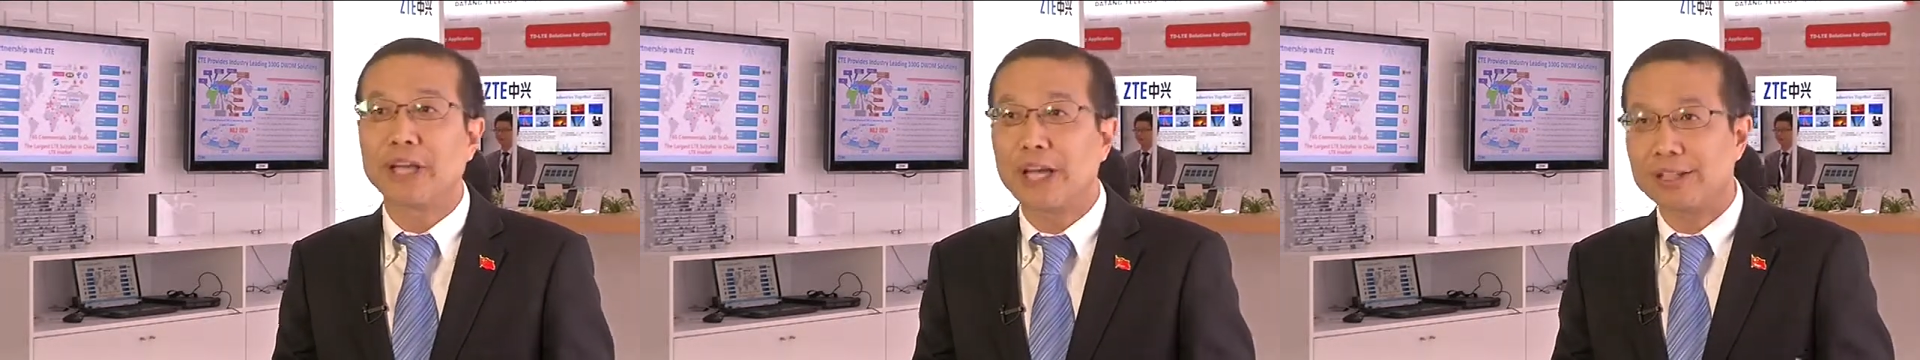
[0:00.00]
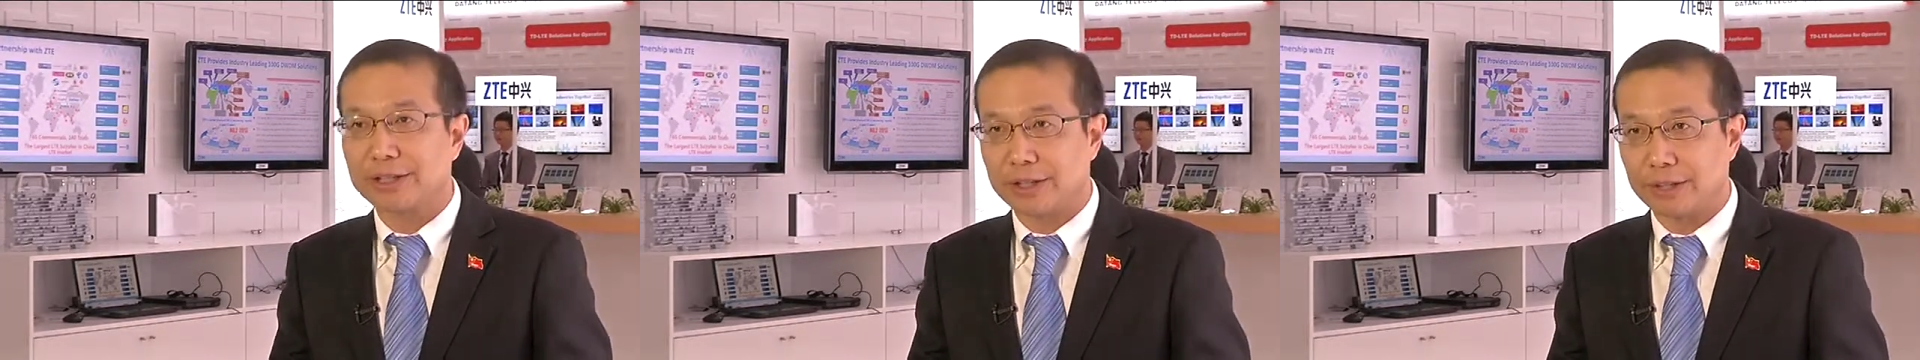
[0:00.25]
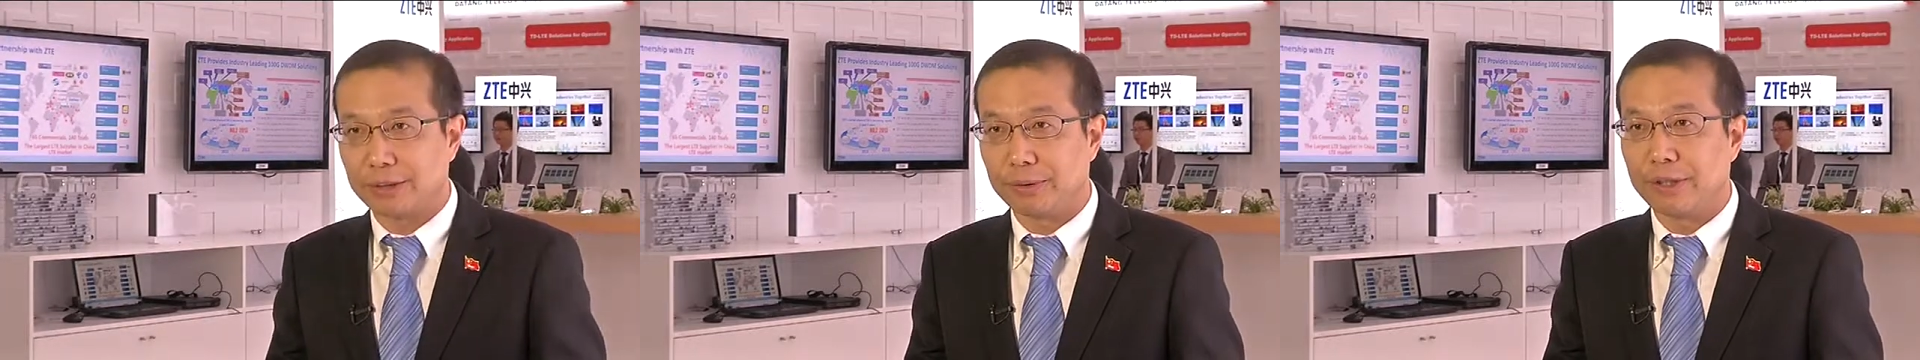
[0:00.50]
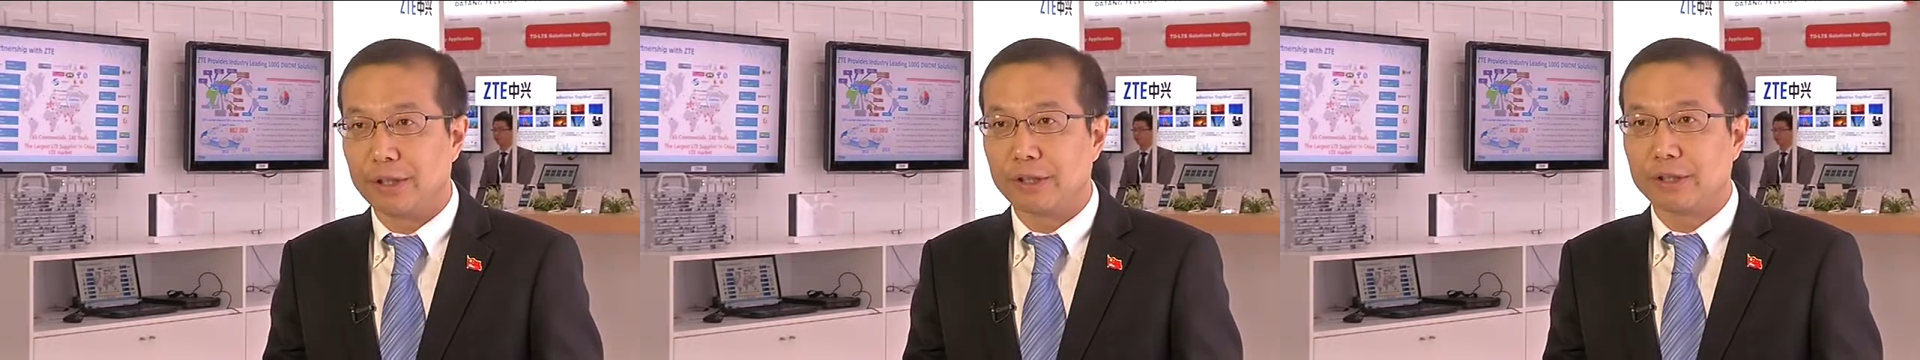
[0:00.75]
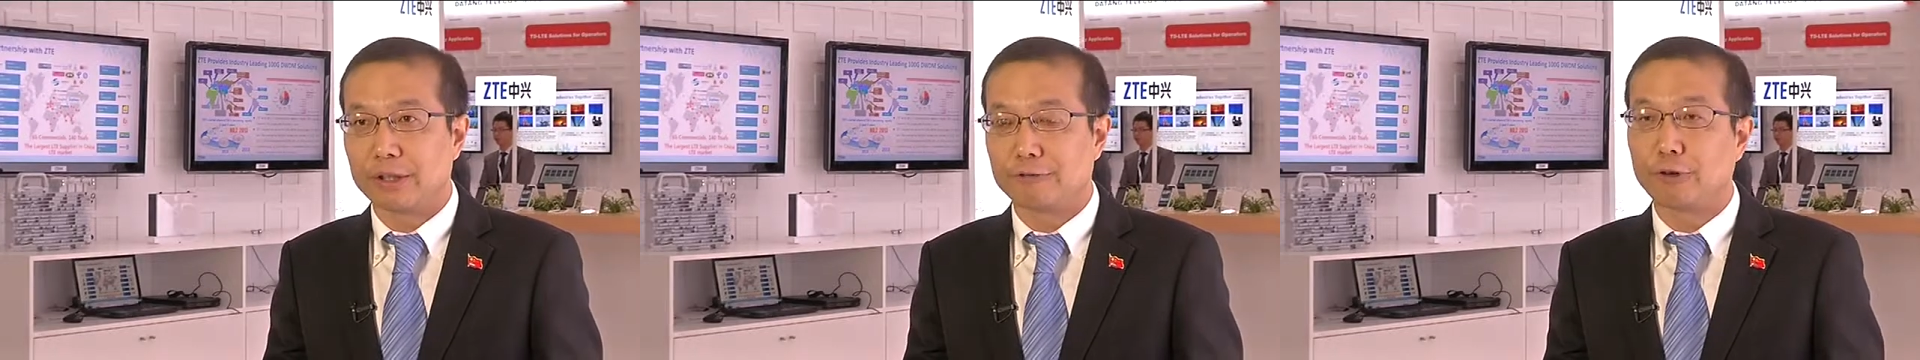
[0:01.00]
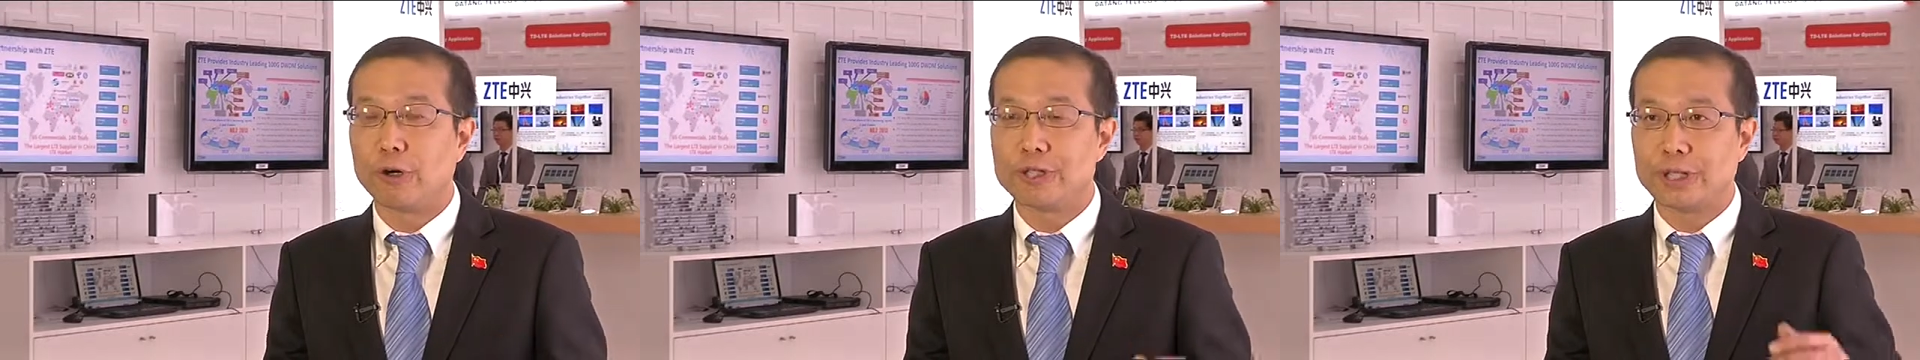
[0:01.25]
years ago, the
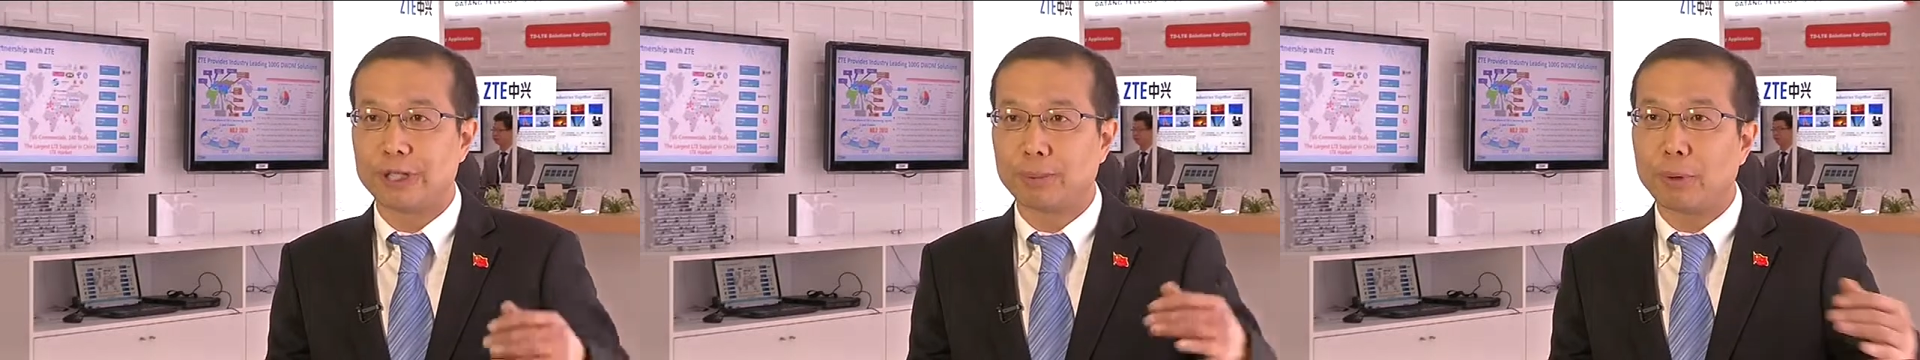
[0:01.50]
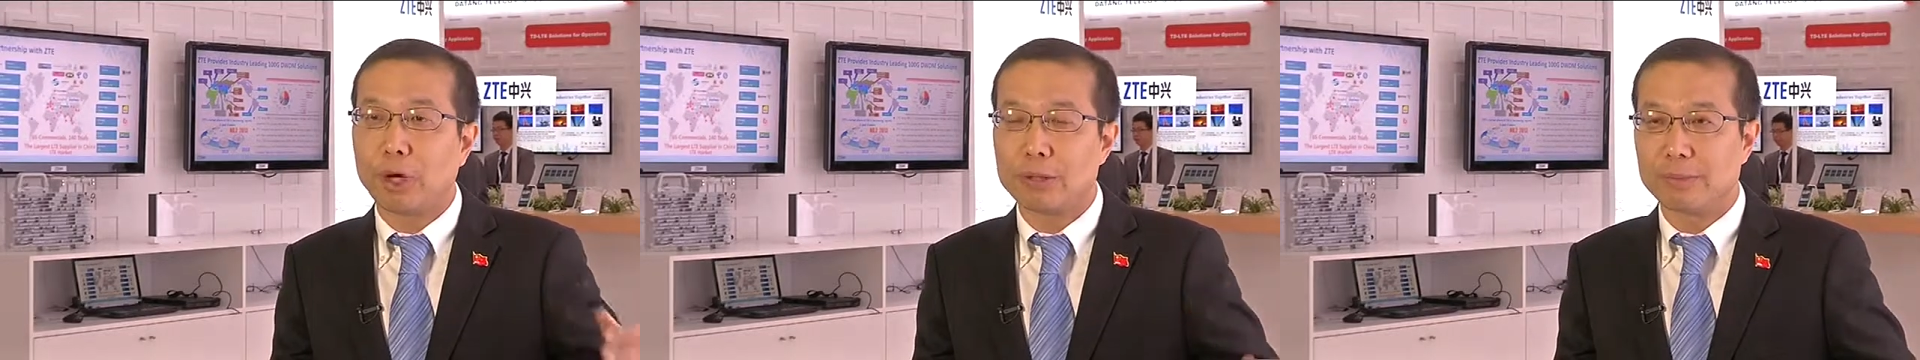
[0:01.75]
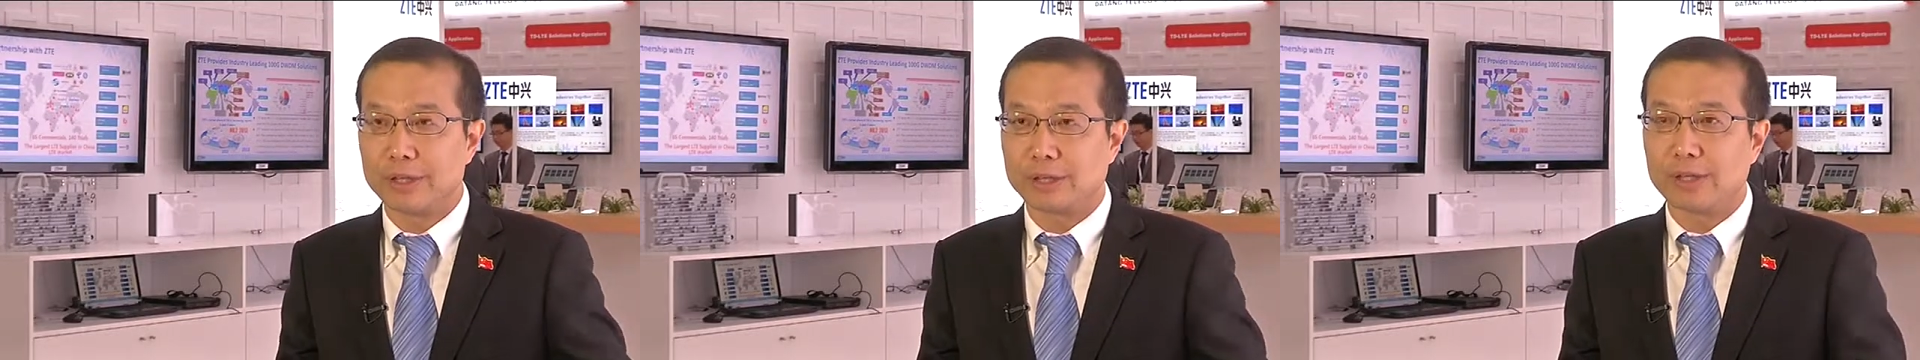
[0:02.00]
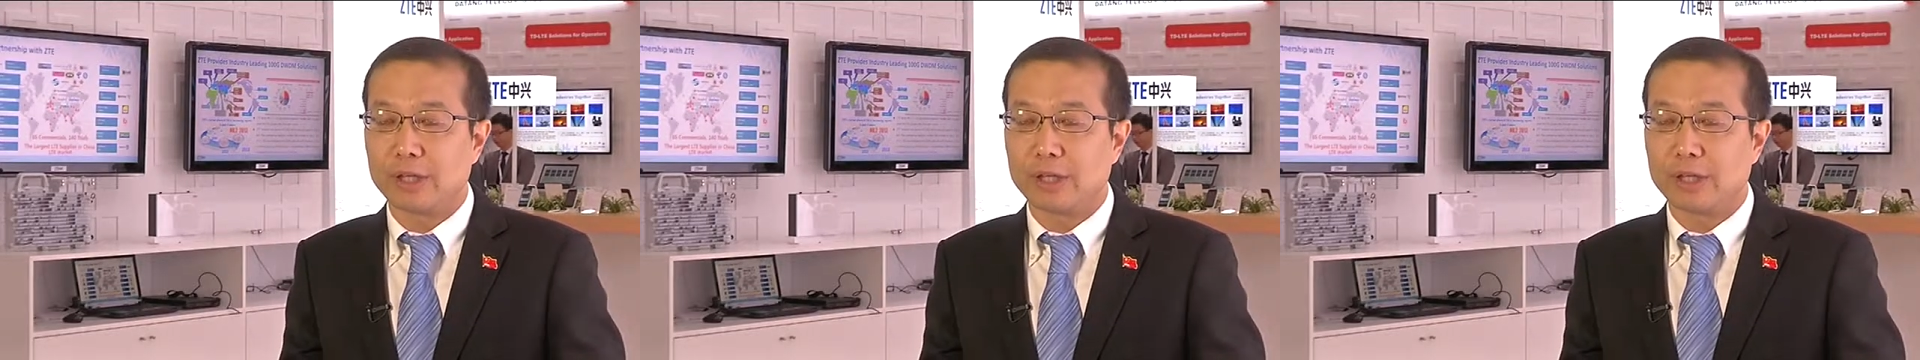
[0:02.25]
4G deployment